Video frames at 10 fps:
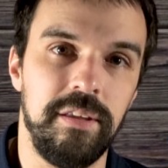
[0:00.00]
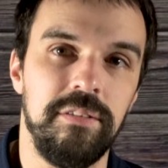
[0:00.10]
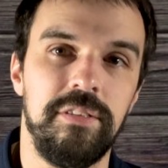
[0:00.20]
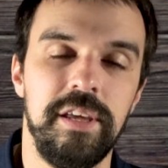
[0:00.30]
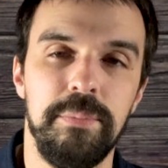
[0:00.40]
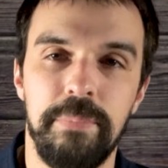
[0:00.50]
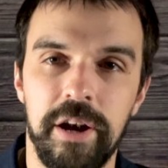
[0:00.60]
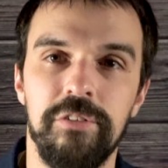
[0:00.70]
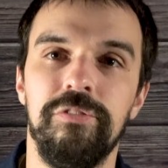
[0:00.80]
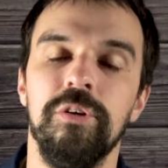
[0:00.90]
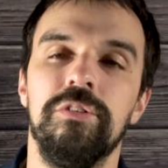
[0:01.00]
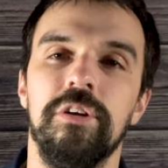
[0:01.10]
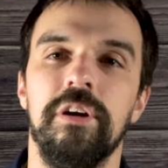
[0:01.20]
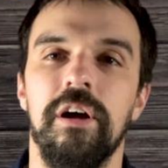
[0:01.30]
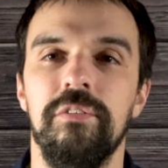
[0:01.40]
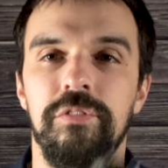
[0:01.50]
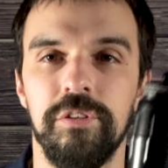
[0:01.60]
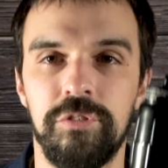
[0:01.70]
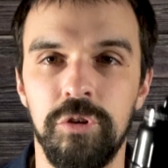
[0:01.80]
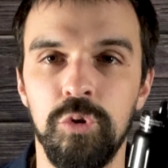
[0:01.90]
is the better filter of the
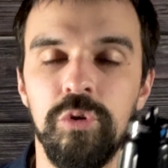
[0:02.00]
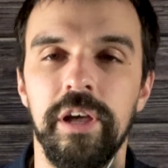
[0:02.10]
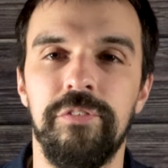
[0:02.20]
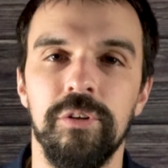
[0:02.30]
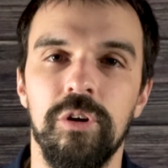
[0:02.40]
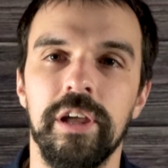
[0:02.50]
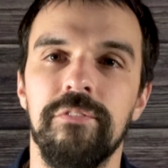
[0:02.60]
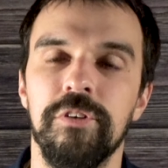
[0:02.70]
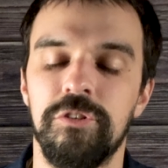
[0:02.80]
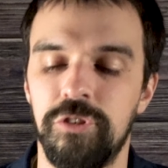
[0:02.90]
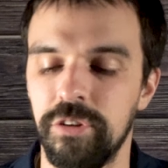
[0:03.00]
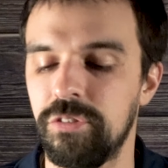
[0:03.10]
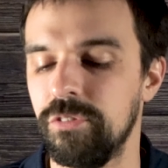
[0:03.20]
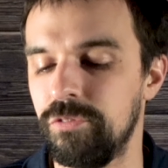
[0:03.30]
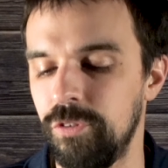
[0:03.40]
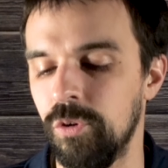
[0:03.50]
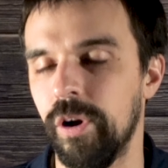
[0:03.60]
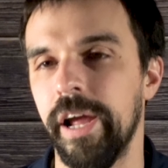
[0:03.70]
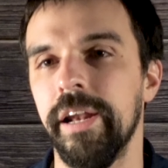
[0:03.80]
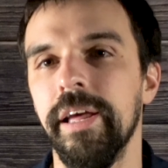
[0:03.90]
two if you're looking for just flow
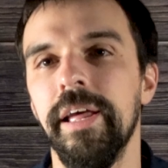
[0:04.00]
rate.